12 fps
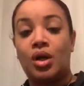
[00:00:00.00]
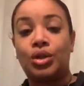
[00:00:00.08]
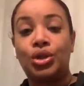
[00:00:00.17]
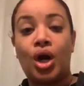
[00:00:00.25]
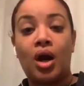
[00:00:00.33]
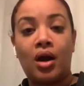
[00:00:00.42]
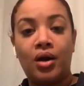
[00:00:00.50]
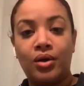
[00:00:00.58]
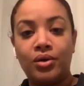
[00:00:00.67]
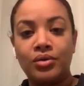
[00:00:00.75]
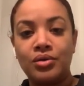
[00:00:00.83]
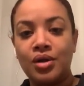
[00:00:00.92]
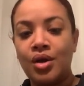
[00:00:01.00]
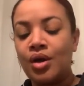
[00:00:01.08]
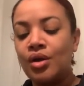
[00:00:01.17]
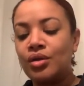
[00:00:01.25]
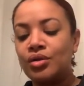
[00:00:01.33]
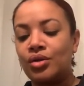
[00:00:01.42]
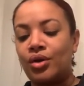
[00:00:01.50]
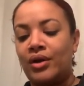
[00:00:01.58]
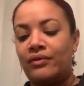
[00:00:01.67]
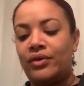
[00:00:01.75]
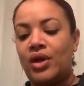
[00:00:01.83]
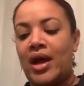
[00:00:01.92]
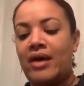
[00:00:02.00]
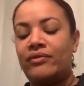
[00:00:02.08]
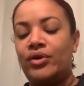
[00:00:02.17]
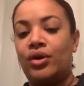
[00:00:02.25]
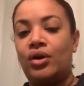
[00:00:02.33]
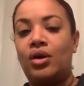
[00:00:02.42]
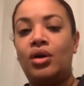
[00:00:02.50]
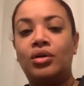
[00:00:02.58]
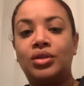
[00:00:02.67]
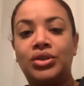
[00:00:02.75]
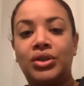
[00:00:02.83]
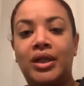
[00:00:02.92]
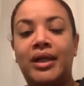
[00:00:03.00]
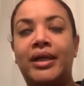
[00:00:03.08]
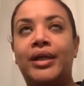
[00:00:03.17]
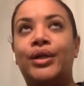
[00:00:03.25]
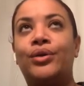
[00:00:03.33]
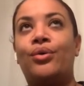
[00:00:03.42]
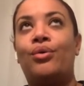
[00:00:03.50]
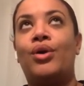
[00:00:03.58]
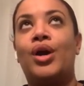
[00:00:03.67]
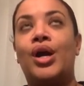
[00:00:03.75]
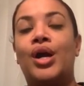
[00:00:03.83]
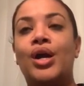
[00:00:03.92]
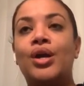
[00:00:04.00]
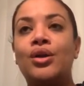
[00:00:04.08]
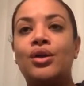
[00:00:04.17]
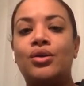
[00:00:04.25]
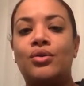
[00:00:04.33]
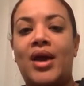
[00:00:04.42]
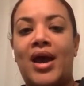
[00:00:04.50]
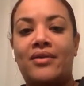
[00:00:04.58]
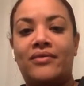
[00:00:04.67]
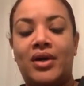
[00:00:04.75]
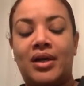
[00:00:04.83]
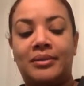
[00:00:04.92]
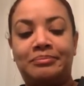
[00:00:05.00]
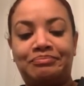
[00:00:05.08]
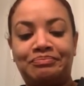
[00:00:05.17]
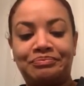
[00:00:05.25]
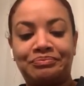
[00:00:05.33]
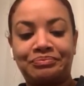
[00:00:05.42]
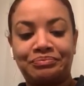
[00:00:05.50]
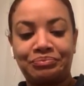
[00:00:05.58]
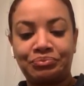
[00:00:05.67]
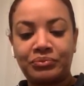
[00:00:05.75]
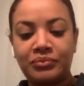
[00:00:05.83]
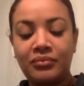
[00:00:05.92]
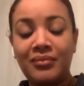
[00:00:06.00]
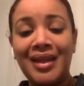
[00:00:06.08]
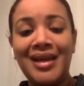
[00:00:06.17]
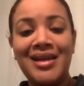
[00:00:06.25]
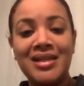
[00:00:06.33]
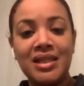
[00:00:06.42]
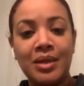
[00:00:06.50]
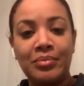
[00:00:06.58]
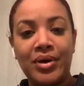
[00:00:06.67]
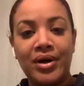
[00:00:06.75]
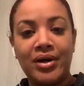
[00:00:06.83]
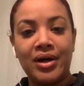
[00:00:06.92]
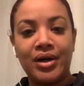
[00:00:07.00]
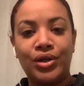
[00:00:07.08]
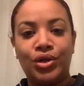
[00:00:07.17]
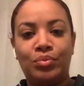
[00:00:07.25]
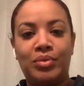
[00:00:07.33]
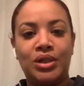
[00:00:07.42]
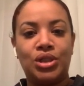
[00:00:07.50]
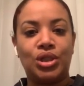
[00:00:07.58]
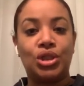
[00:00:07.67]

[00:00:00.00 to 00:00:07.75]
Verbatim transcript: on charcoals, so if you have your cauldron or you have um, instant burner, you put your